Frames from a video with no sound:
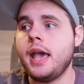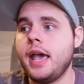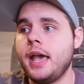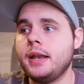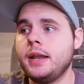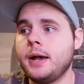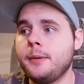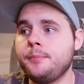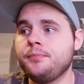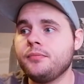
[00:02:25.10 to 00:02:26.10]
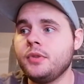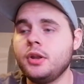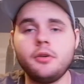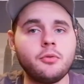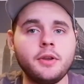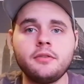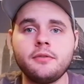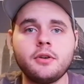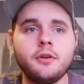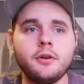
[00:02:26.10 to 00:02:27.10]
And the rest
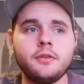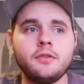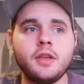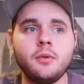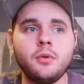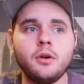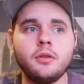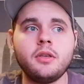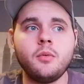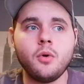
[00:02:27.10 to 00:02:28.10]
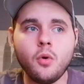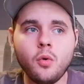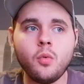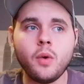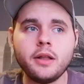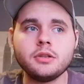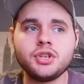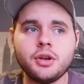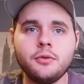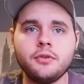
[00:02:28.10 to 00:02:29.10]
of the cast, they were all well
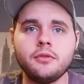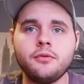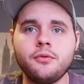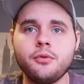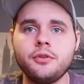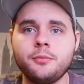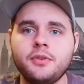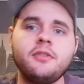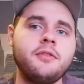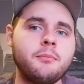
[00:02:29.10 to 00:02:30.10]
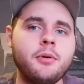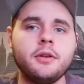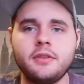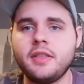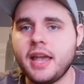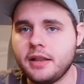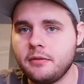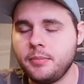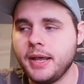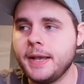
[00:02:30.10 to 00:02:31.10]
chosen for the specific parts that they
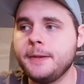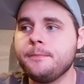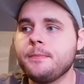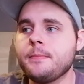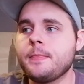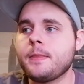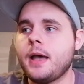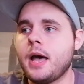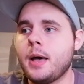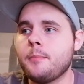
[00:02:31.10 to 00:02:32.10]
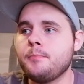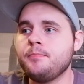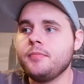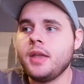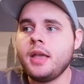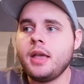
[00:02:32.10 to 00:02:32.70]
had to play. And